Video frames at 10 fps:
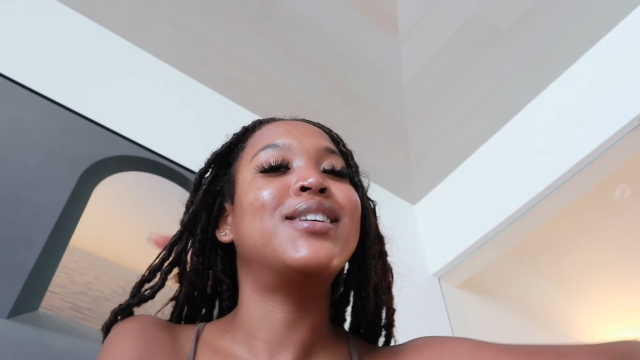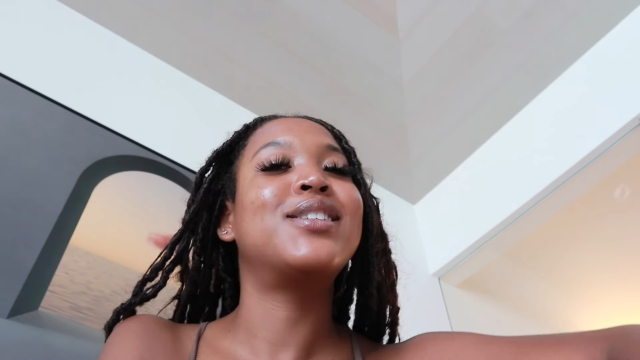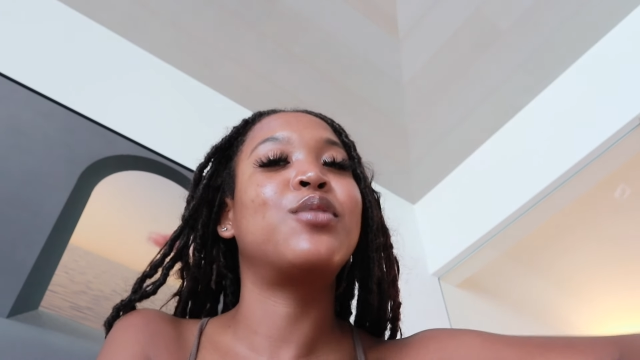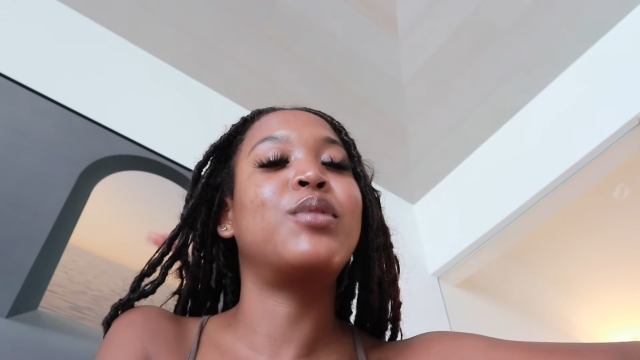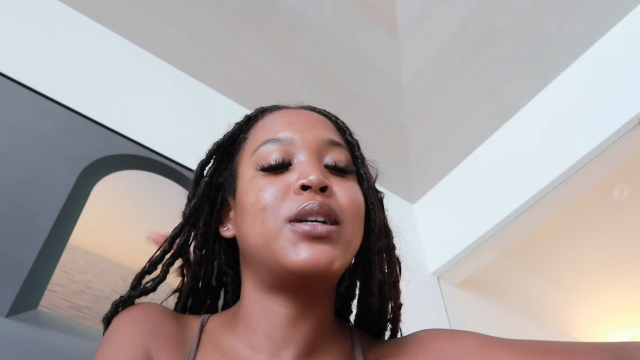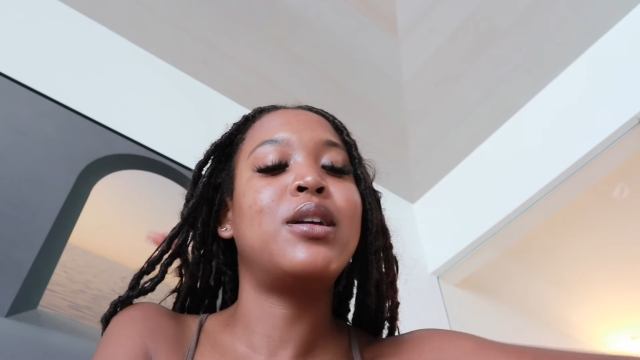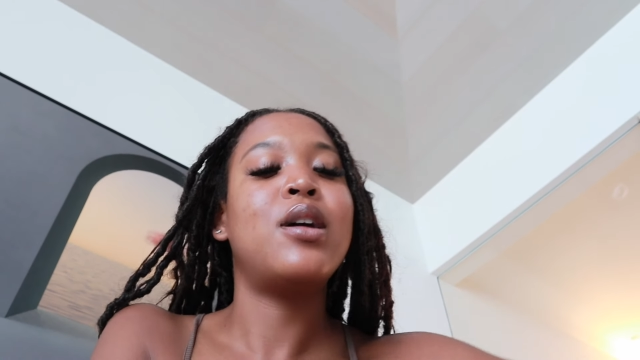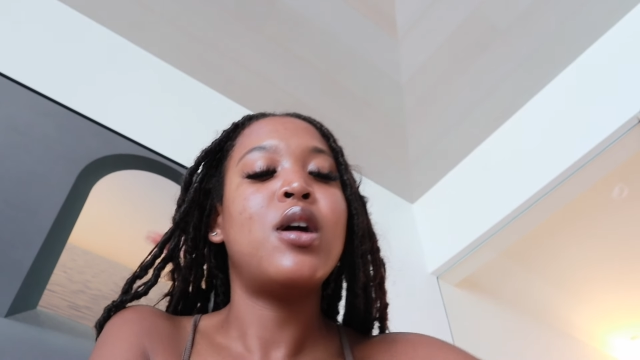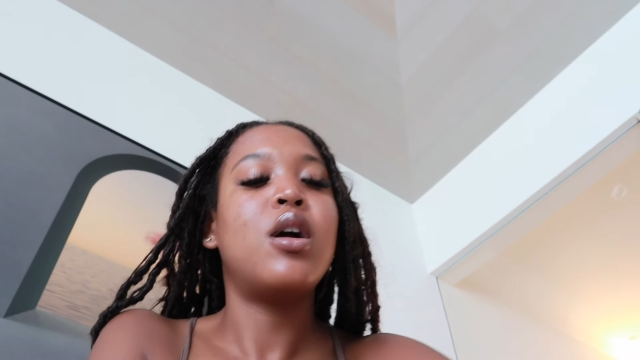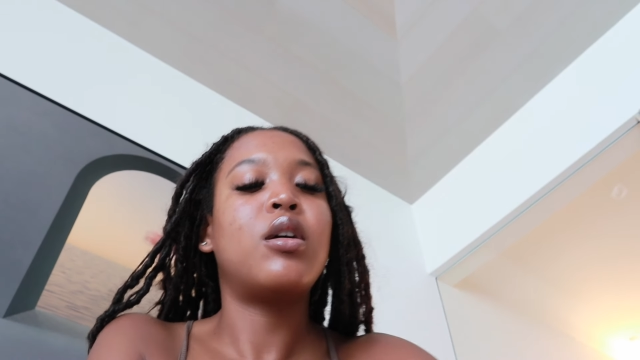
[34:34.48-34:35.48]
so we
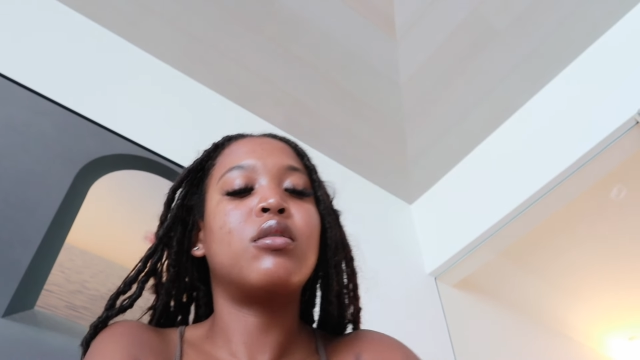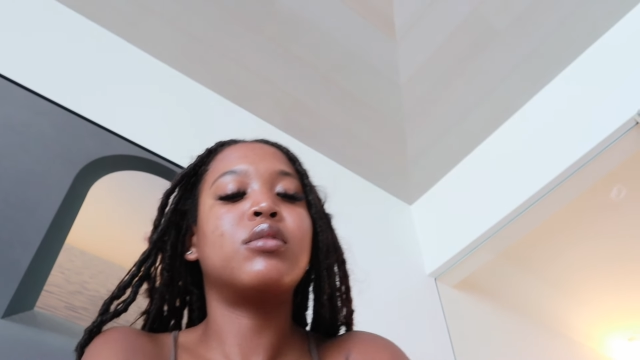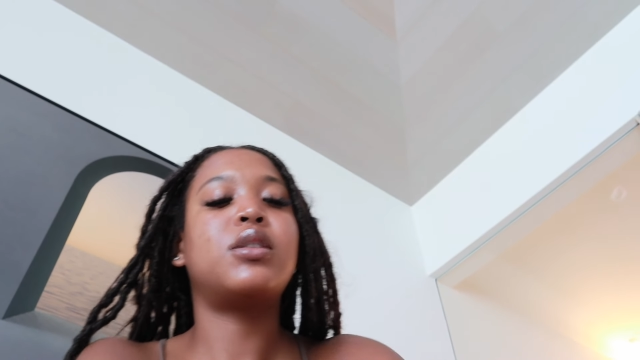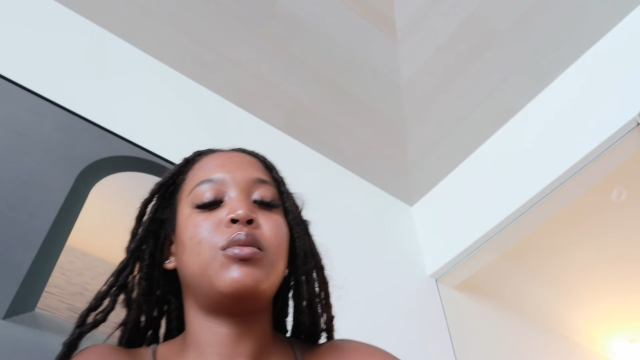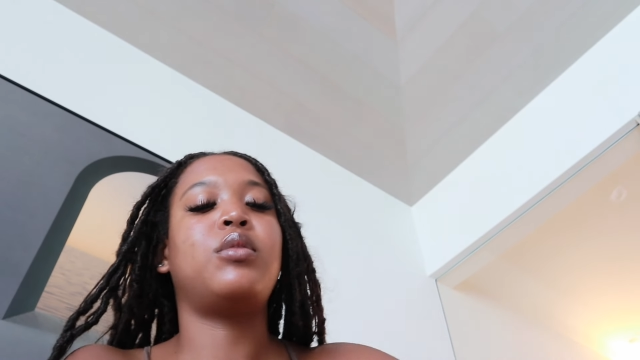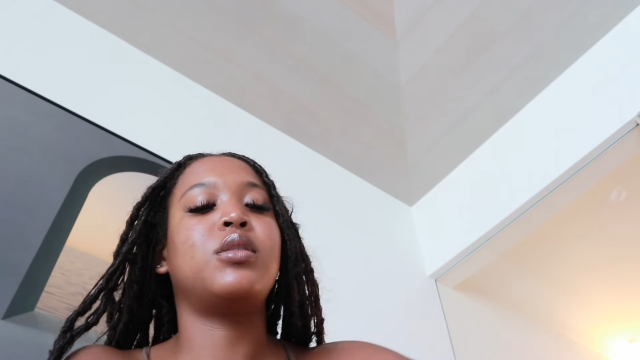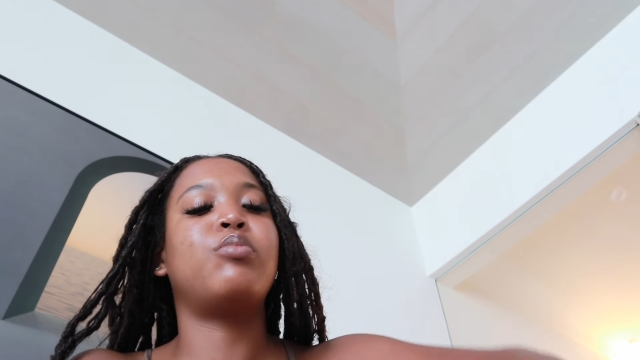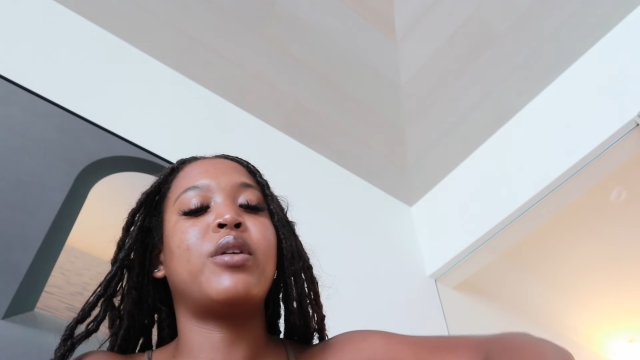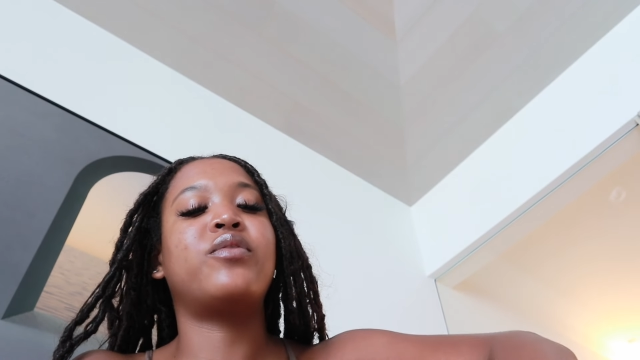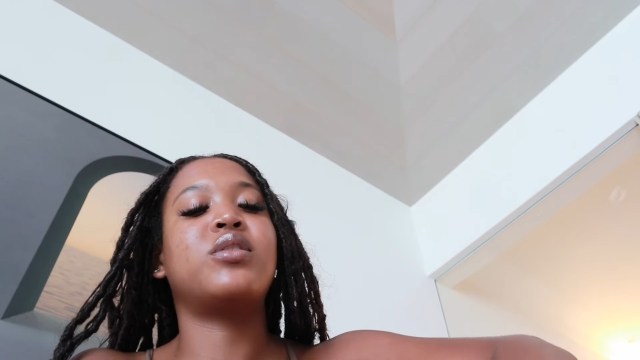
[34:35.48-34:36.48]
gonna see what this
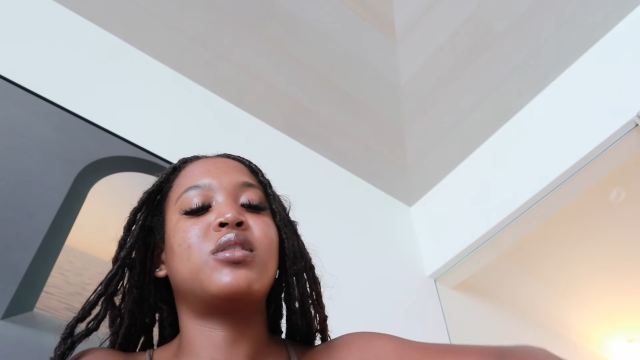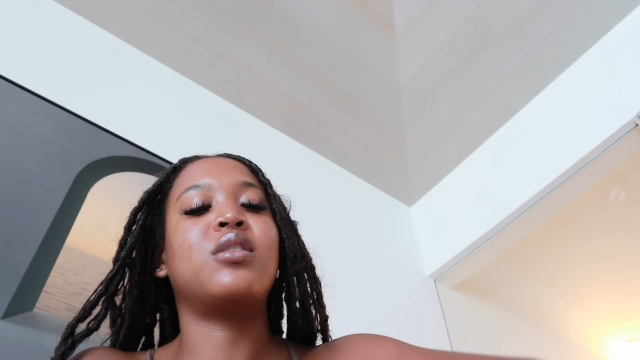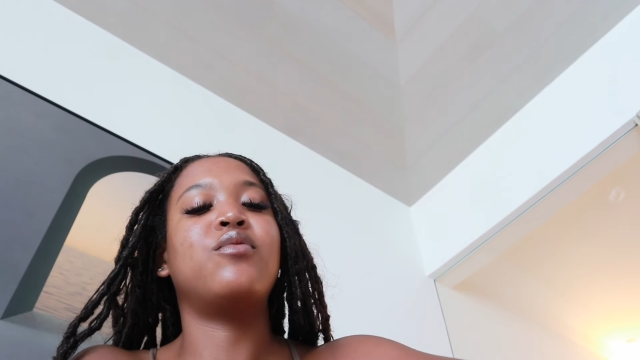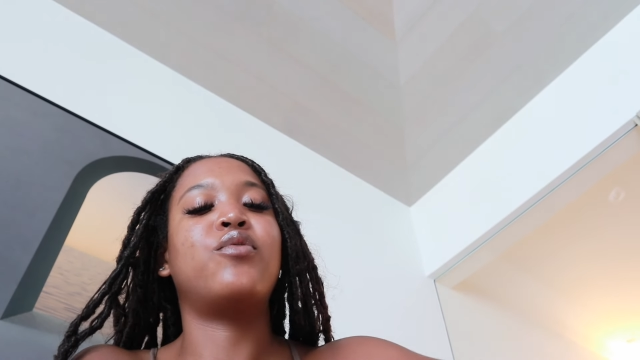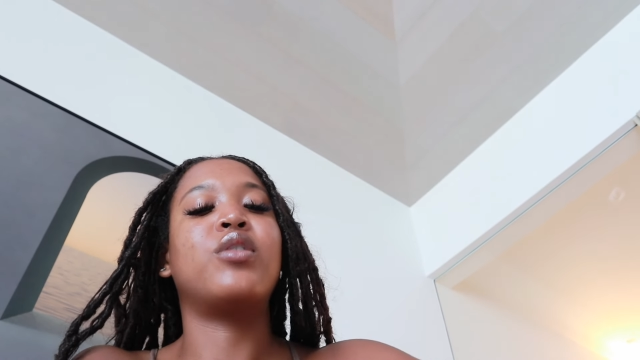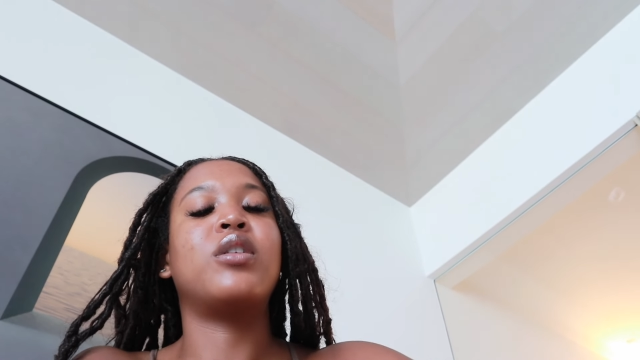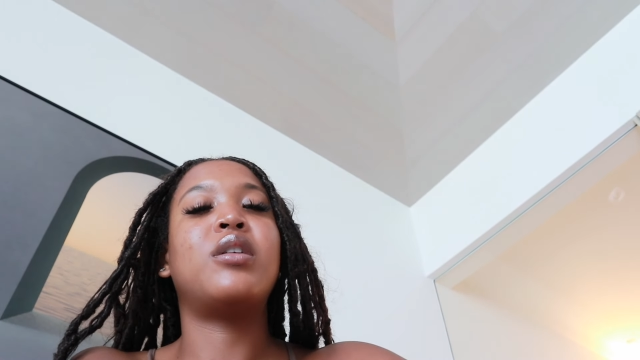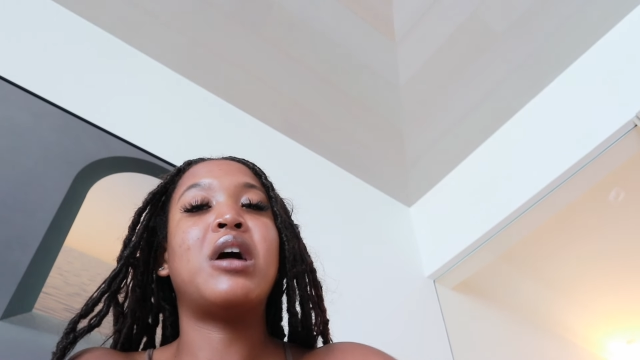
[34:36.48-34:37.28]
breakfast is hitting for.